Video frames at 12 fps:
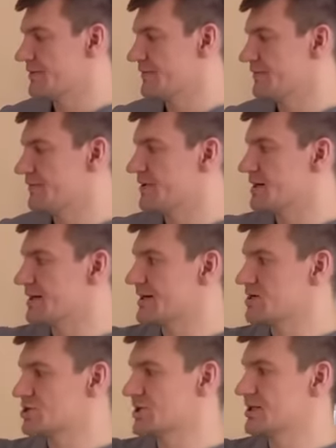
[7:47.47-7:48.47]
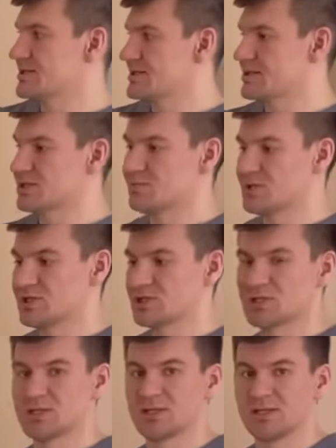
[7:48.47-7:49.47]
In each of these muscles, there
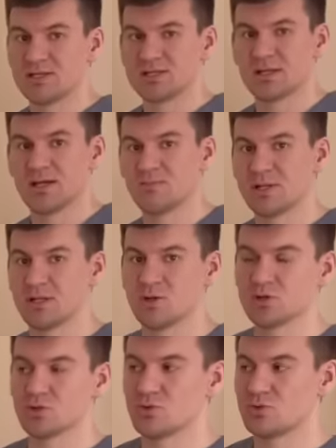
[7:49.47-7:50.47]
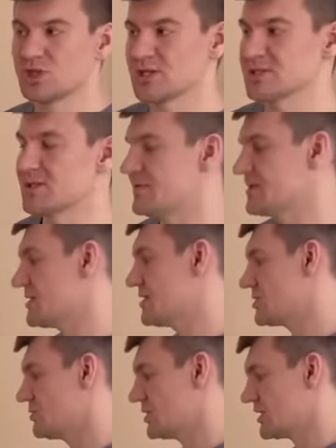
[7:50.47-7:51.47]
are certain areas, by acting
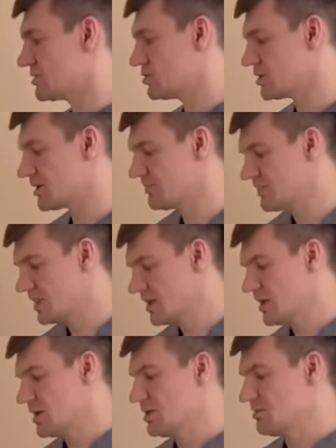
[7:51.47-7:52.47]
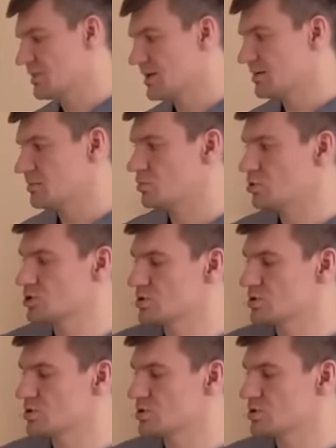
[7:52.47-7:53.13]
on which we can relieve nerve pressure.